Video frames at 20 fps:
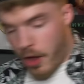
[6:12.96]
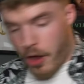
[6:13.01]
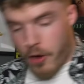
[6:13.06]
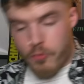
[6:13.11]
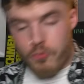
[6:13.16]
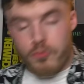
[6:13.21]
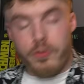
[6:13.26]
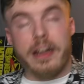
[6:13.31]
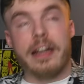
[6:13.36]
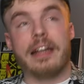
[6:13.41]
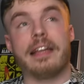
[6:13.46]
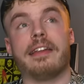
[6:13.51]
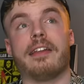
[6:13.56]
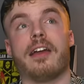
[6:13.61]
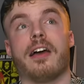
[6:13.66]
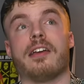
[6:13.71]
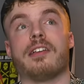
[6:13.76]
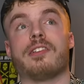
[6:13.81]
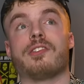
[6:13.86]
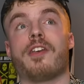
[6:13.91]
a really
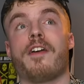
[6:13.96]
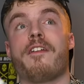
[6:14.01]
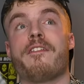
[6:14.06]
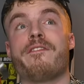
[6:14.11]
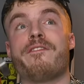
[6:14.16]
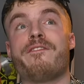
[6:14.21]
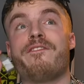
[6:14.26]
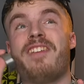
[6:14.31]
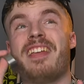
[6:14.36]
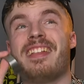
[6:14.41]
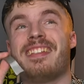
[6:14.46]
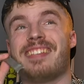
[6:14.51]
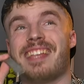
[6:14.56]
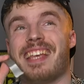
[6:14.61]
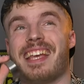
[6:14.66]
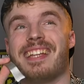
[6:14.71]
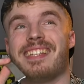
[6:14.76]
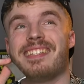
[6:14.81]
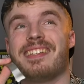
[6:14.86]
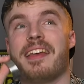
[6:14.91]
nice
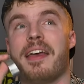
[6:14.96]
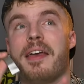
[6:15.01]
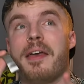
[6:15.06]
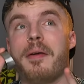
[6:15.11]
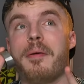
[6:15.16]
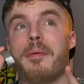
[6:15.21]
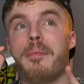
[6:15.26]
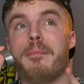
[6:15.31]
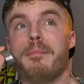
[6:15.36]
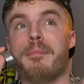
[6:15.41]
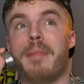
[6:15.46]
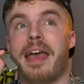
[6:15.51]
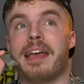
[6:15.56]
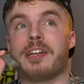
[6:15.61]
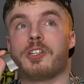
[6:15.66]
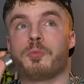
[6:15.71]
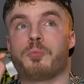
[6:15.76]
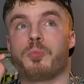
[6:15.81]
fitted mesh